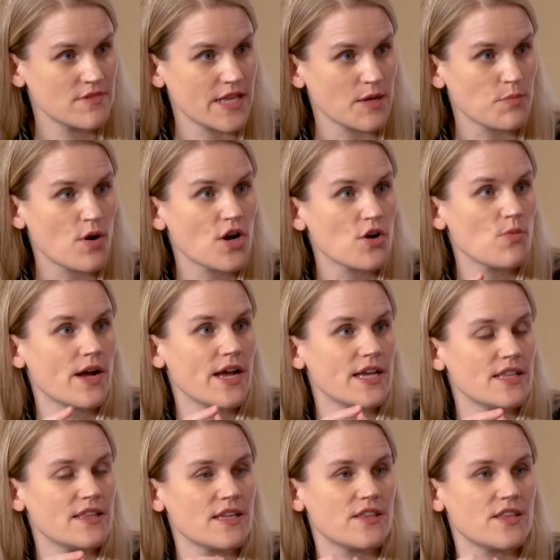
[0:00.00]
Like part of
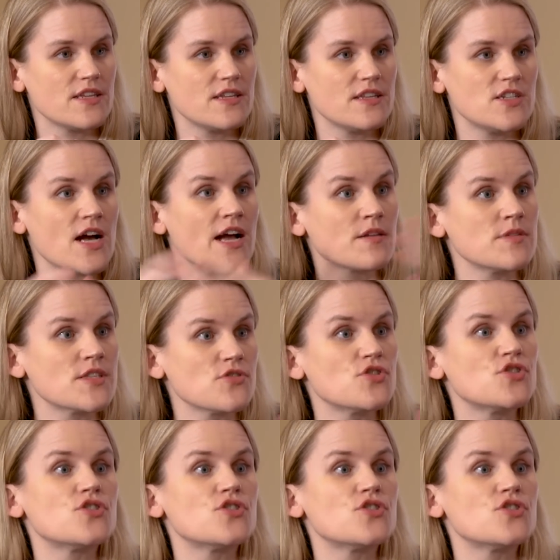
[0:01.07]
why the documents are right.